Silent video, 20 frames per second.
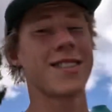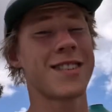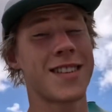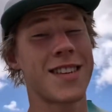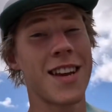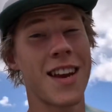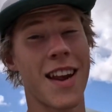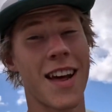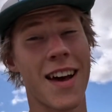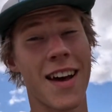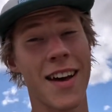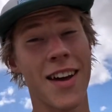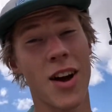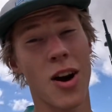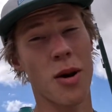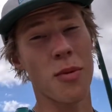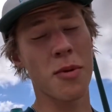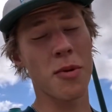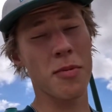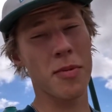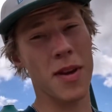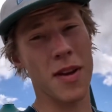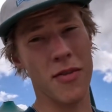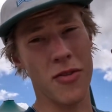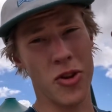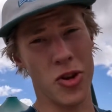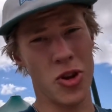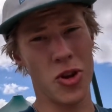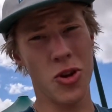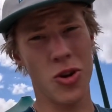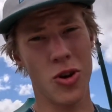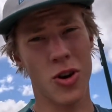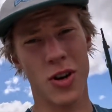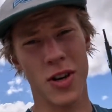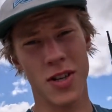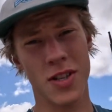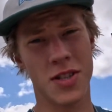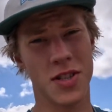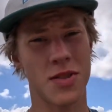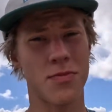Today, I'm going to be giving you
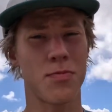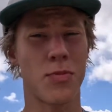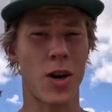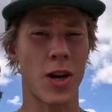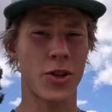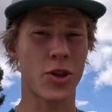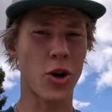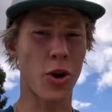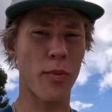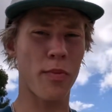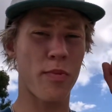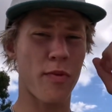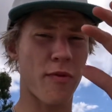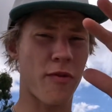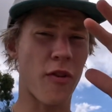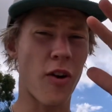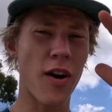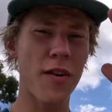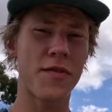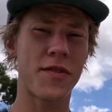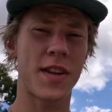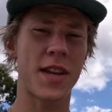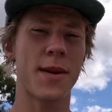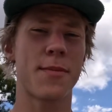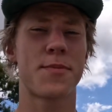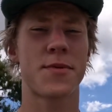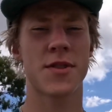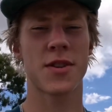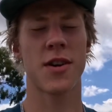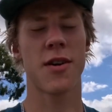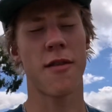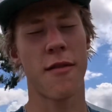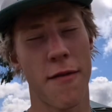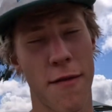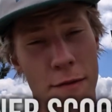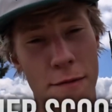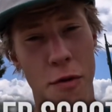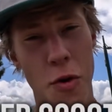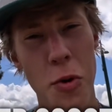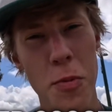guys my top 5 tips
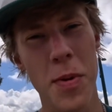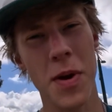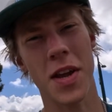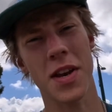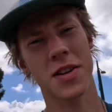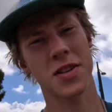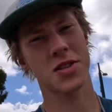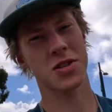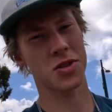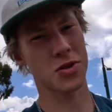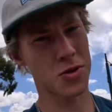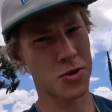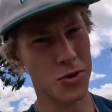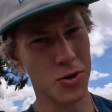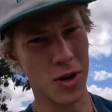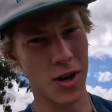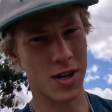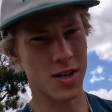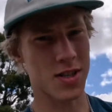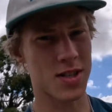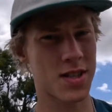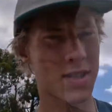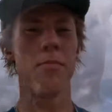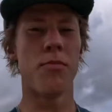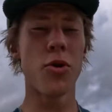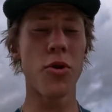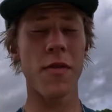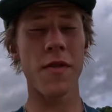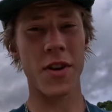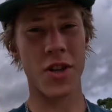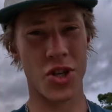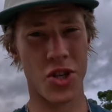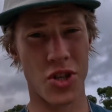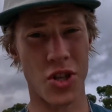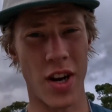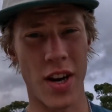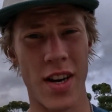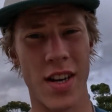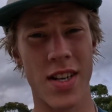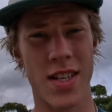for beginner scooter riders. Moving
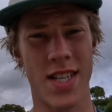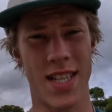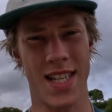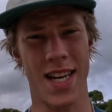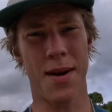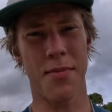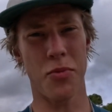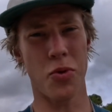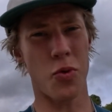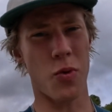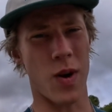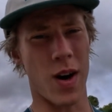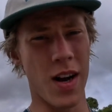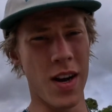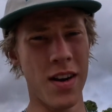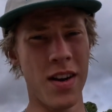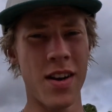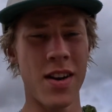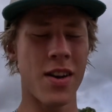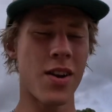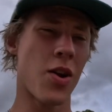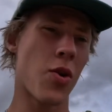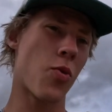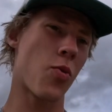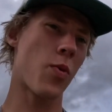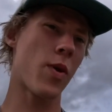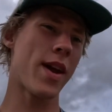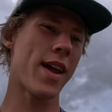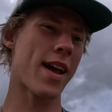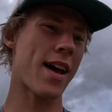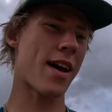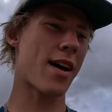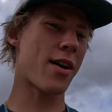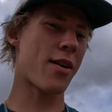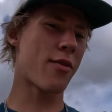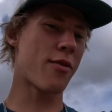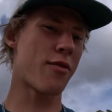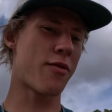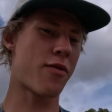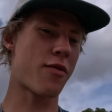straight into number 1, we
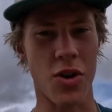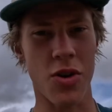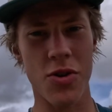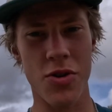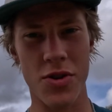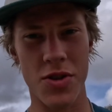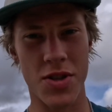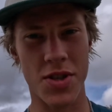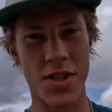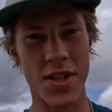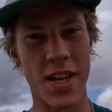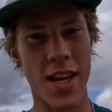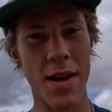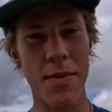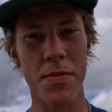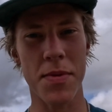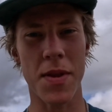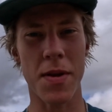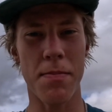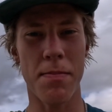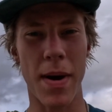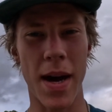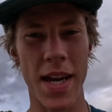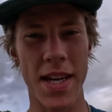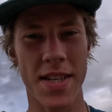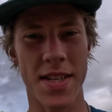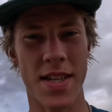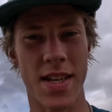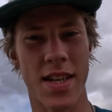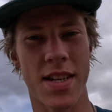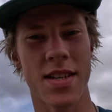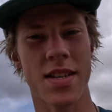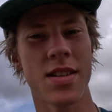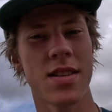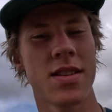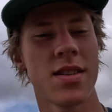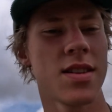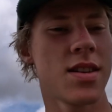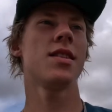have don't skip the basics.